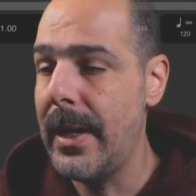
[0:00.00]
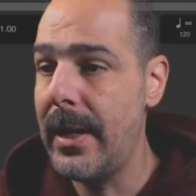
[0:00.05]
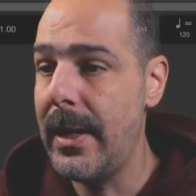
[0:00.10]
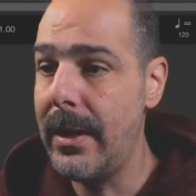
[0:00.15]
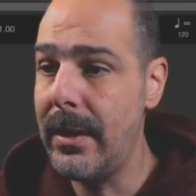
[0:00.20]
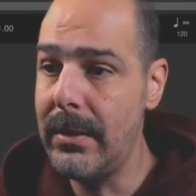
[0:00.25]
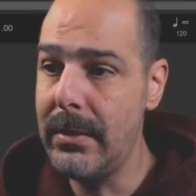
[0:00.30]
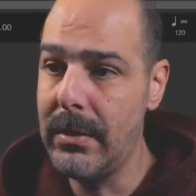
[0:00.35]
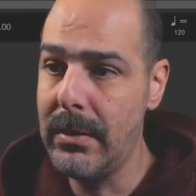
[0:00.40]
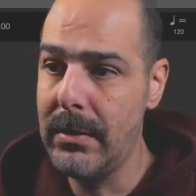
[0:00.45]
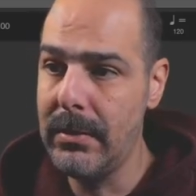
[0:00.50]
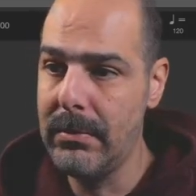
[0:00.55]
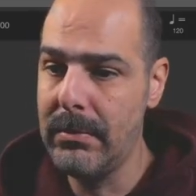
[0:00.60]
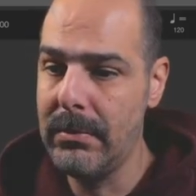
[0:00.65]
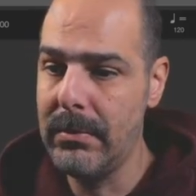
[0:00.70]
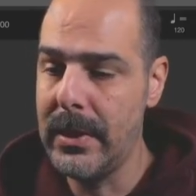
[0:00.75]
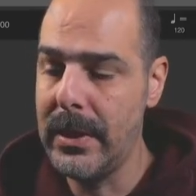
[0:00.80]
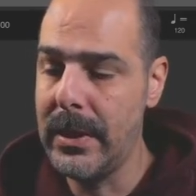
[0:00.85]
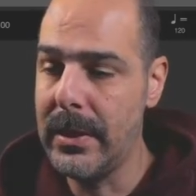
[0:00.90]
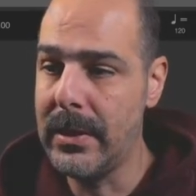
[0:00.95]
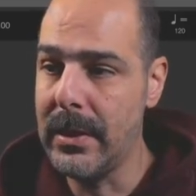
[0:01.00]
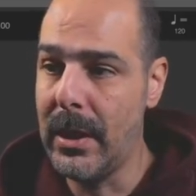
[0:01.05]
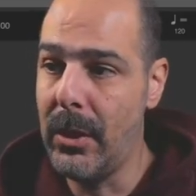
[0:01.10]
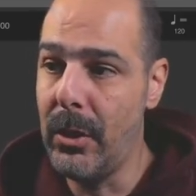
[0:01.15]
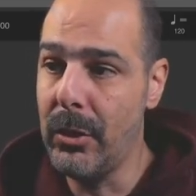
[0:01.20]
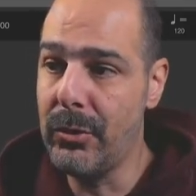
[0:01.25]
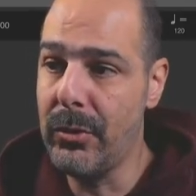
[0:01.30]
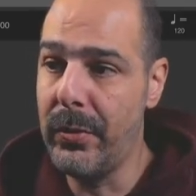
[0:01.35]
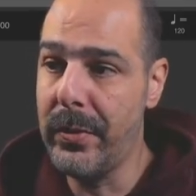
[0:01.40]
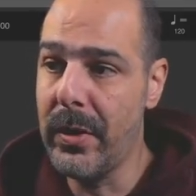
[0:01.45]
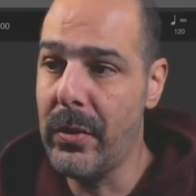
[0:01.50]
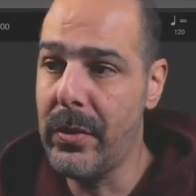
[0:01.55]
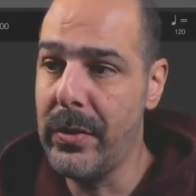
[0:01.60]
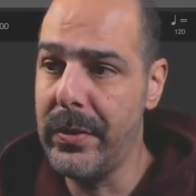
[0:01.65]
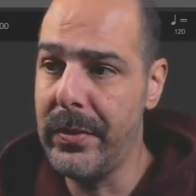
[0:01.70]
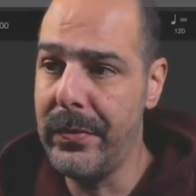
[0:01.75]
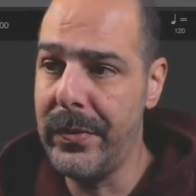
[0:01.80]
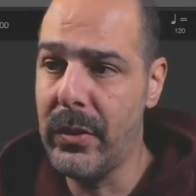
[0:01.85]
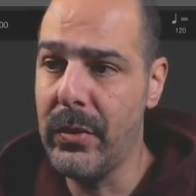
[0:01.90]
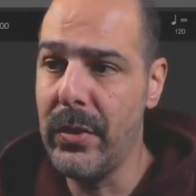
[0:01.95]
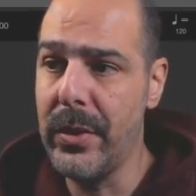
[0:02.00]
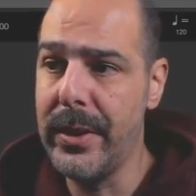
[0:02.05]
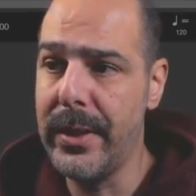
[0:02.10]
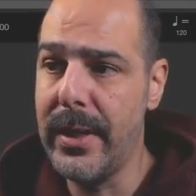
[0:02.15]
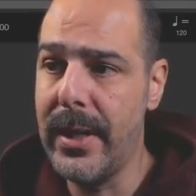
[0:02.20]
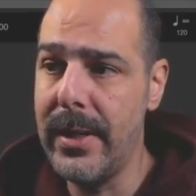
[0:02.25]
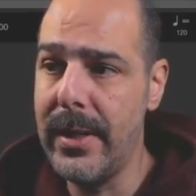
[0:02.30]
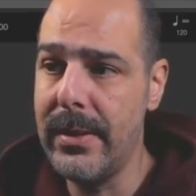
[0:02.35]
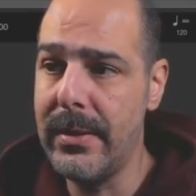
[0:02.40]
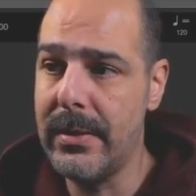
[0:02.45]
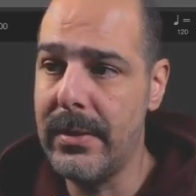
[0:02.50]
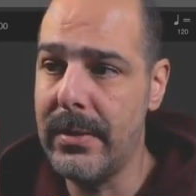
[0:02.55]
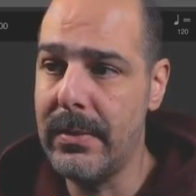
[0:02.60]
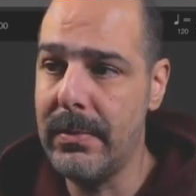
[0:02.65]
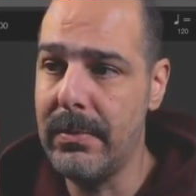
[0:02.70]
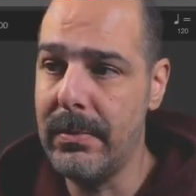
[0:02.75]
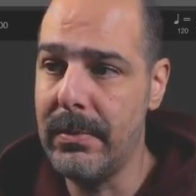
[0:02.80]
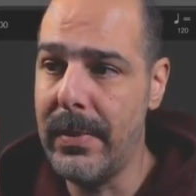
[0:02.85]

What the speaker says: And it also recognized